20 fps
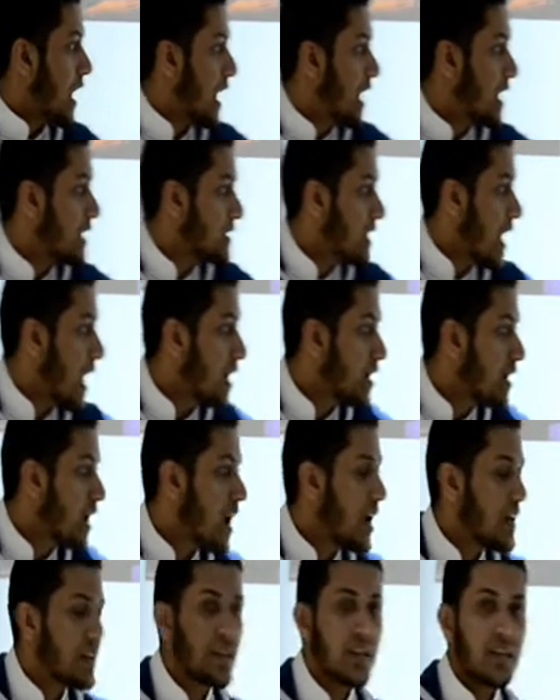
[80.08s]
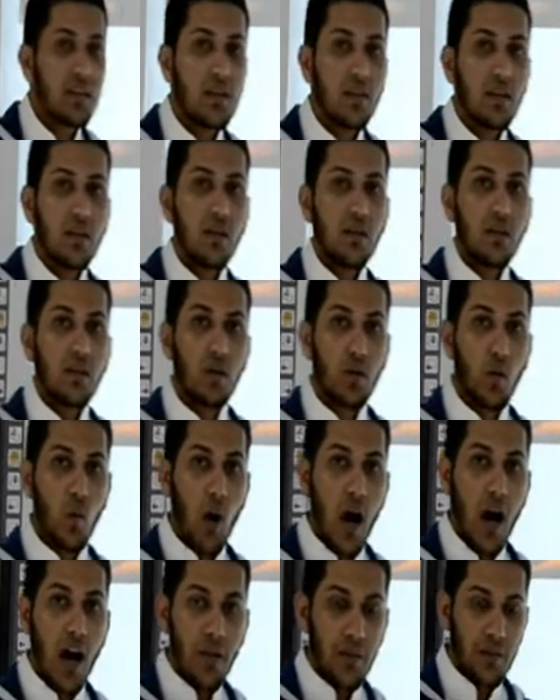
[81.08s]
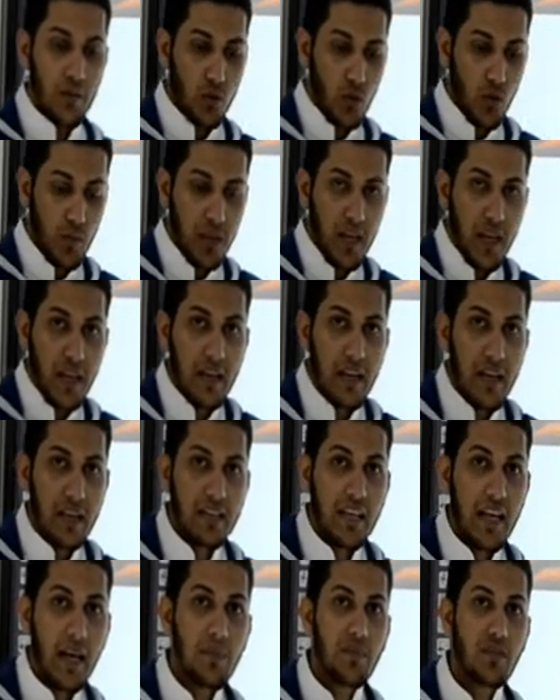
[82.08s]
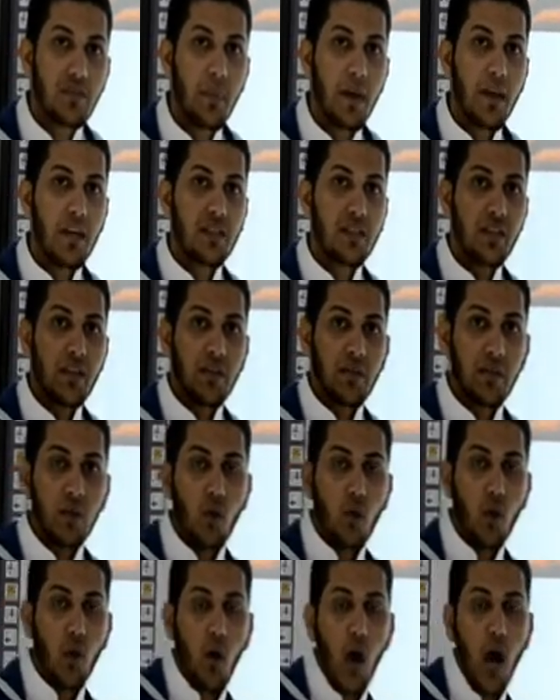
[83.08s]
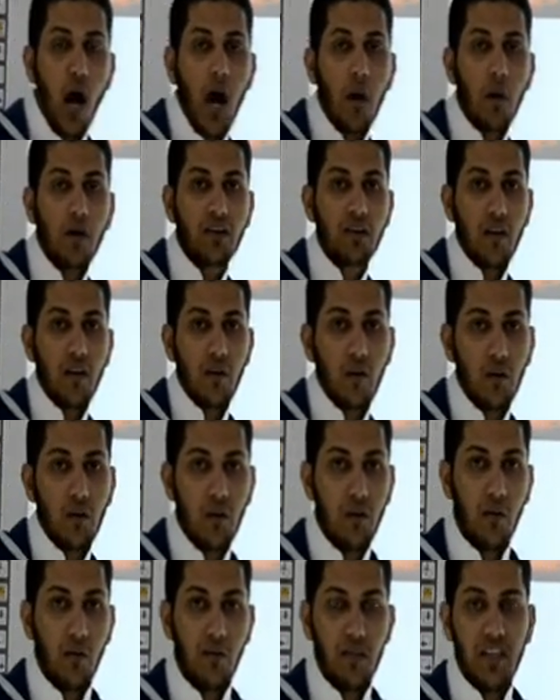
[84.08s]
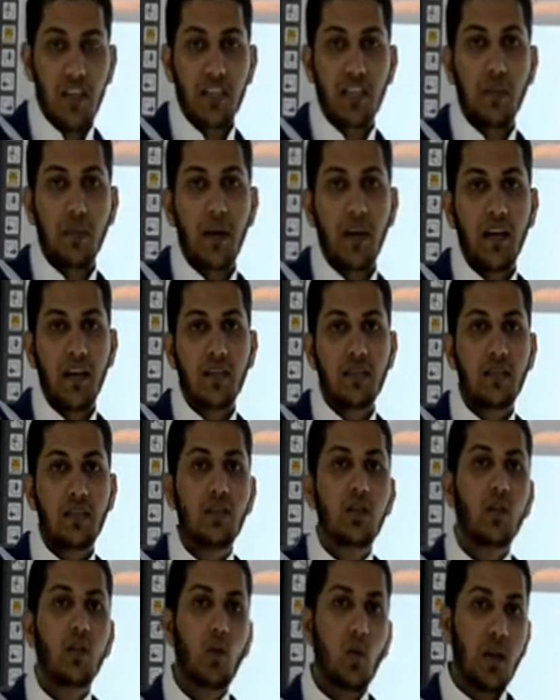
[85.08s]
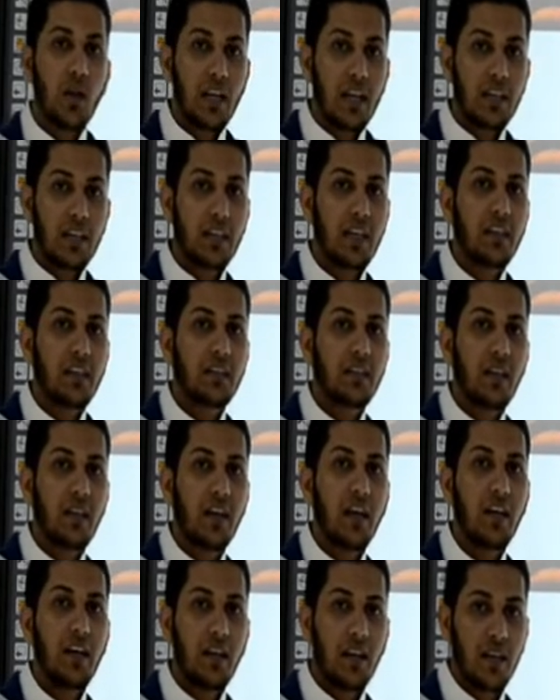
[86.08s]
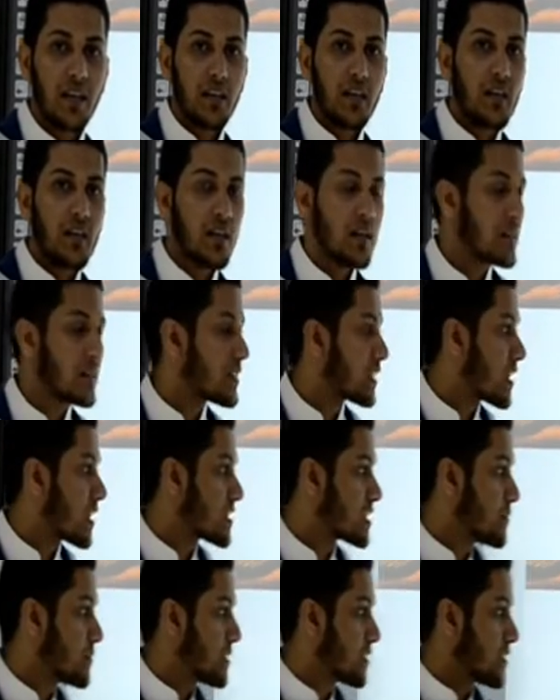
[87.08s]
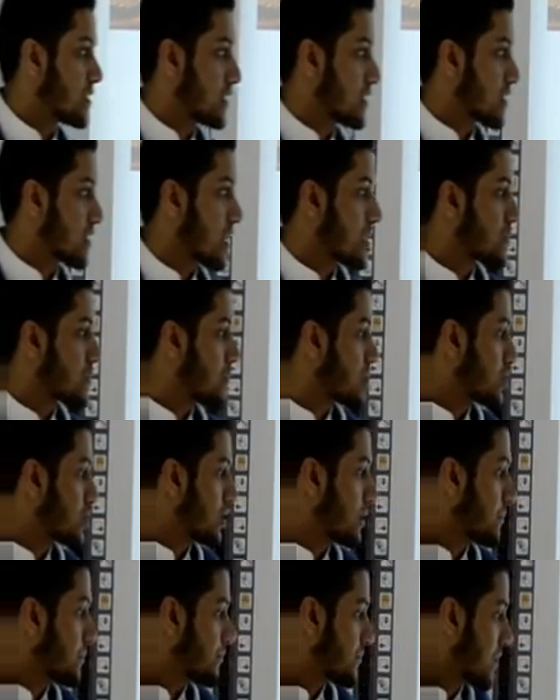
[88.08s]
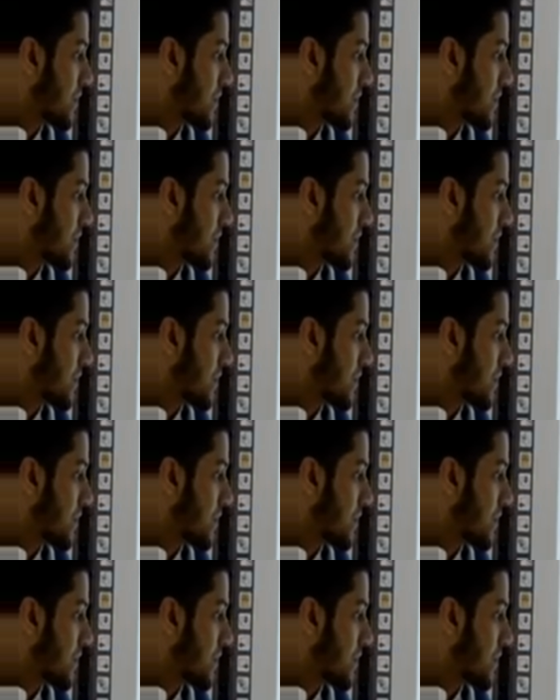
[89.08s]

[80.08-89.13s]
And unguided, you have to be in the same space. If you go out of this space, you will not get any transmission.